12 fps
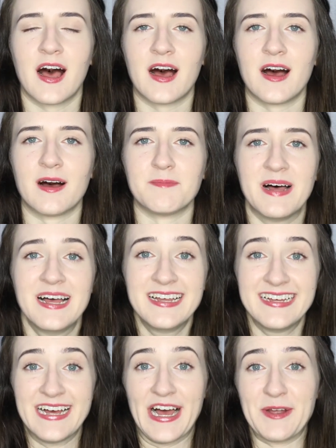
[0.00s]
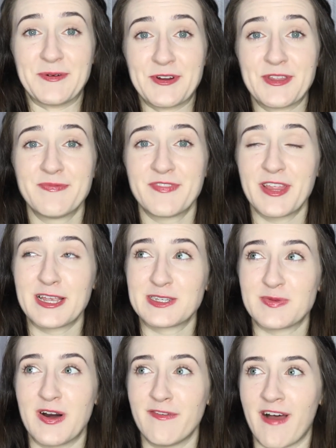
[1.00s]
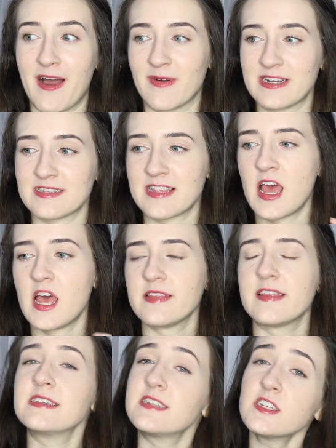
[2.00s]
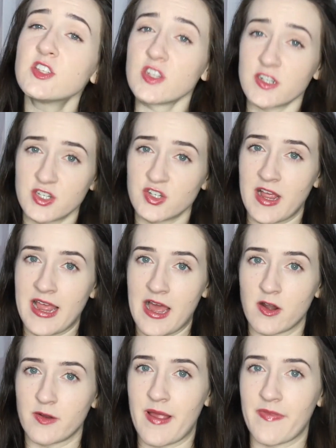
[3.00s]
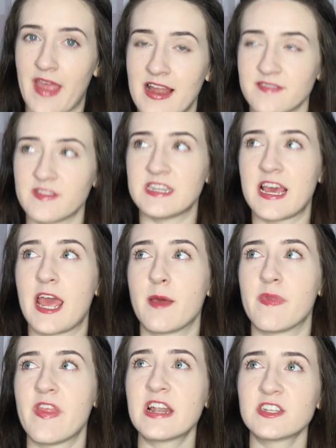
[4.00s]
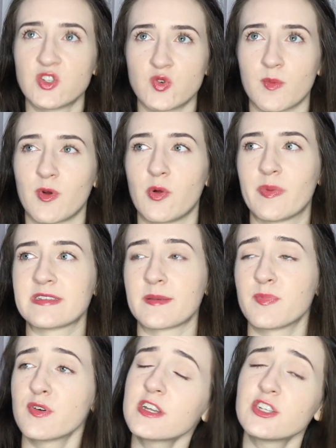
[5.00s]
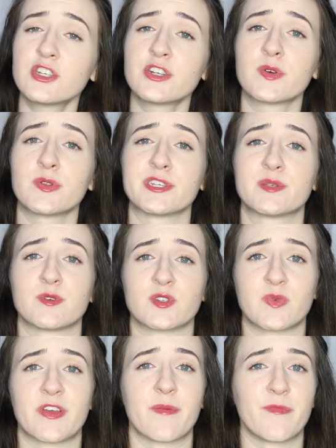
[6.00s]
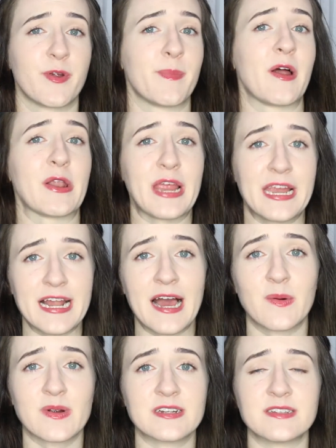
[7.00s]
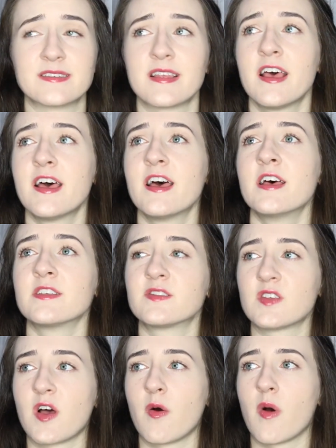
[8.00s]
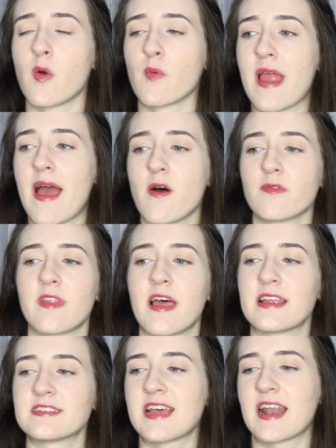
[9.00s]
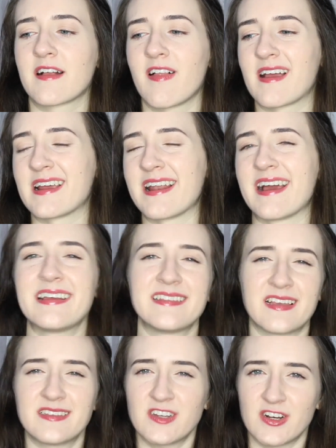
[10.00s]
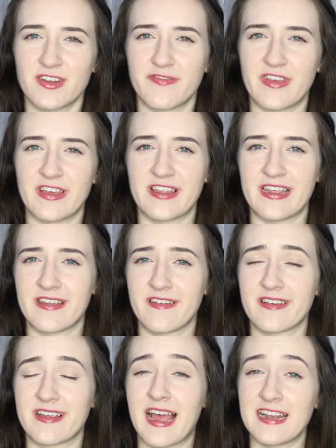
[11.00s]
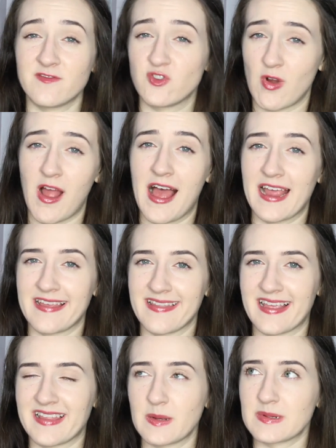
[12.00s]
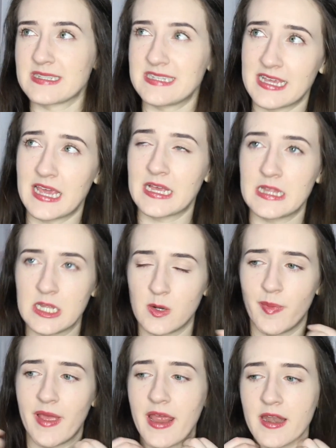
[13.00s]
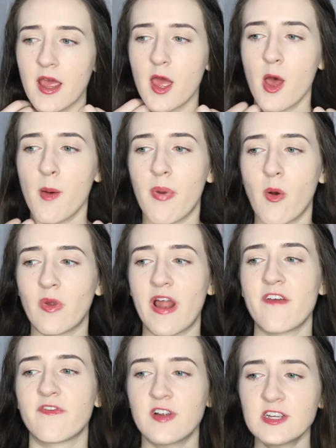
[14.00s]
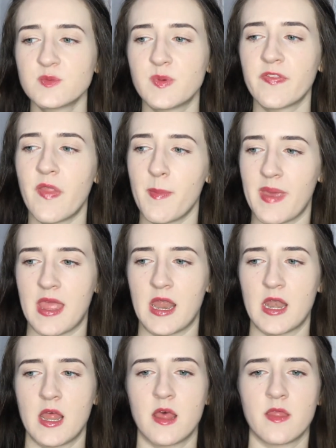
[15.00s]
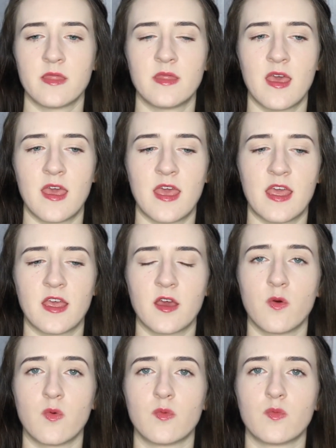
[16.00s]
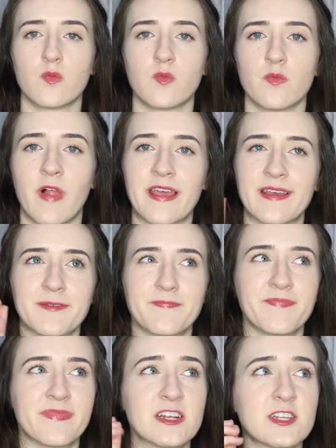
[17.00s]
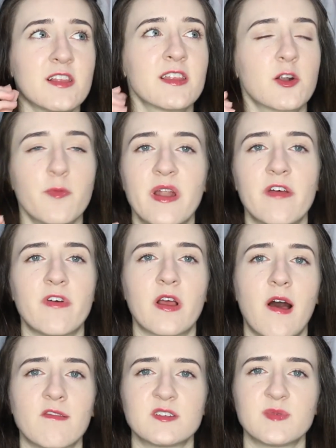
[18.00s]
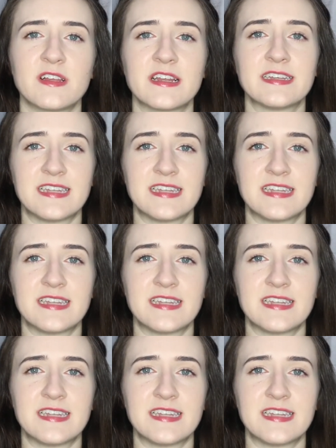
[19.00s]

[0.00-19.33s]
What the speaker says: I wore them for like 12 hours. They did start to dry out around the end of the day, but that is normal because I'm pretty sure you're only supposed to wear them for about 8 hours. So around like 10 o'clock at night, they started feeling kind of dry and like they were sticking a little bit. But when I first put them in, they like, there's a little bit of uncomfortability.